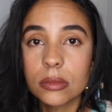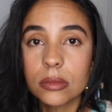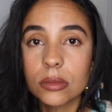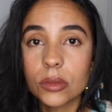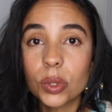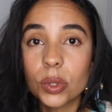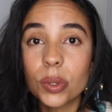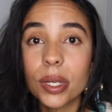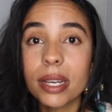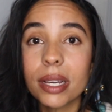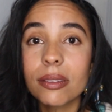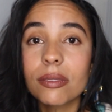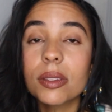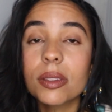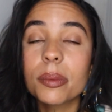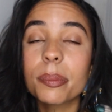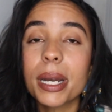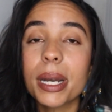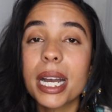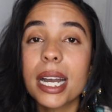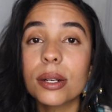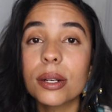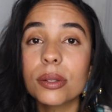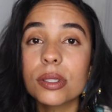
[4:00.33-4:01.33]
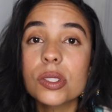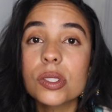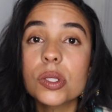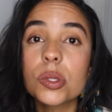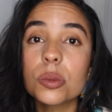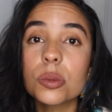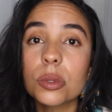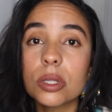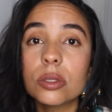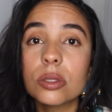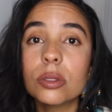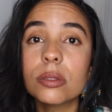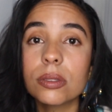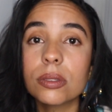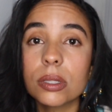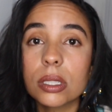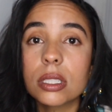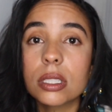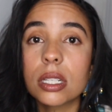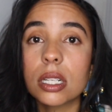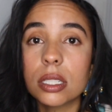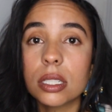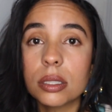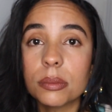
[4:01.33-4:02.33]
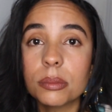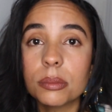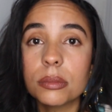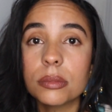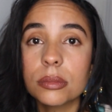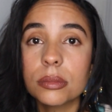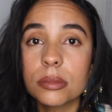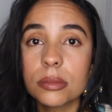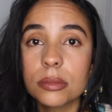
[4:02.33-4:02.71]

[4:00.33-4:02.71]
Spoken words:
You have the power to overcome.